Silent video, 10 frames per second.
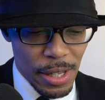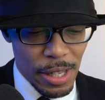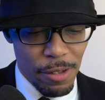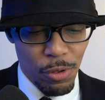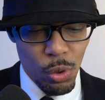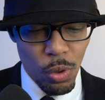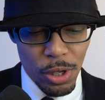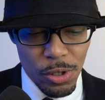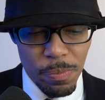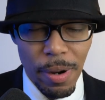if you were
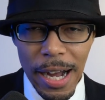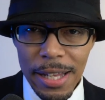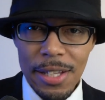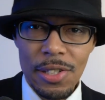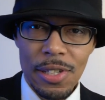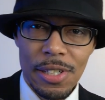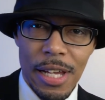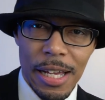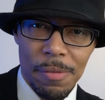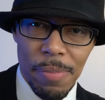to buy this and
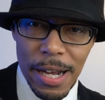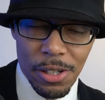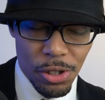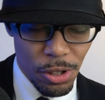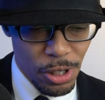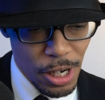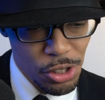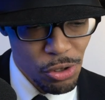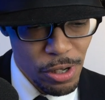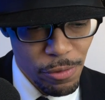take it back to your
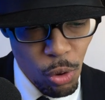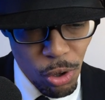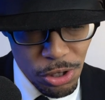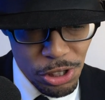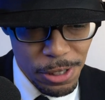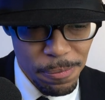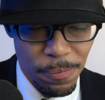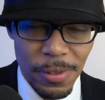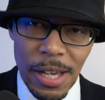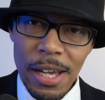country of origin
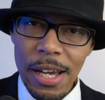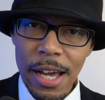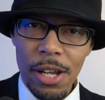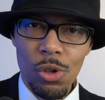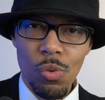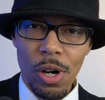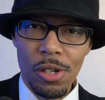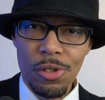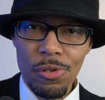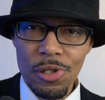and you were
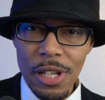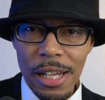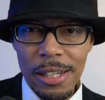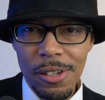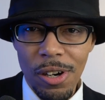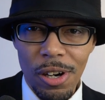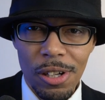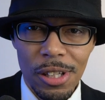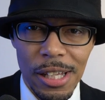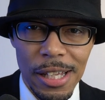to sell it
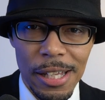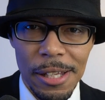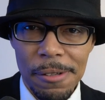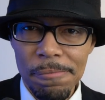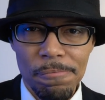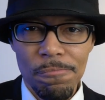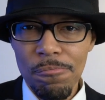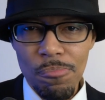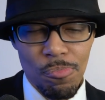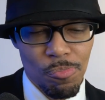on the
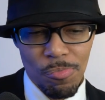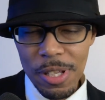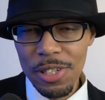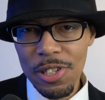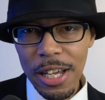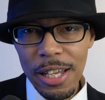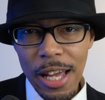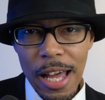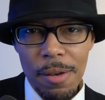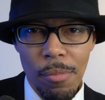
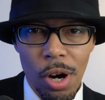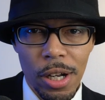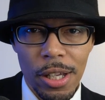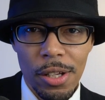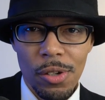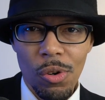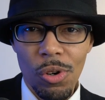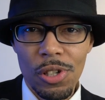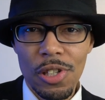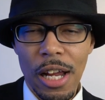secondhand market
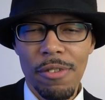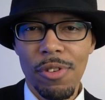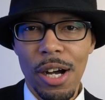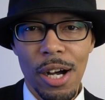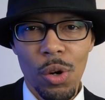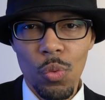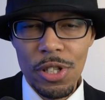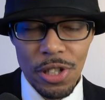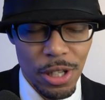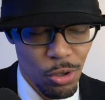or inside of
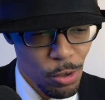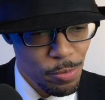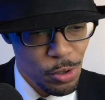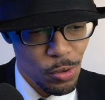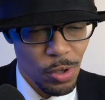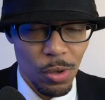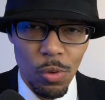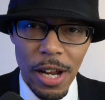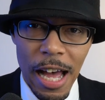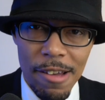whiskey groups,
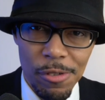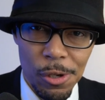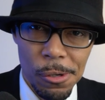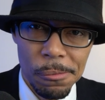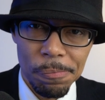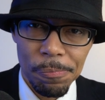what have you,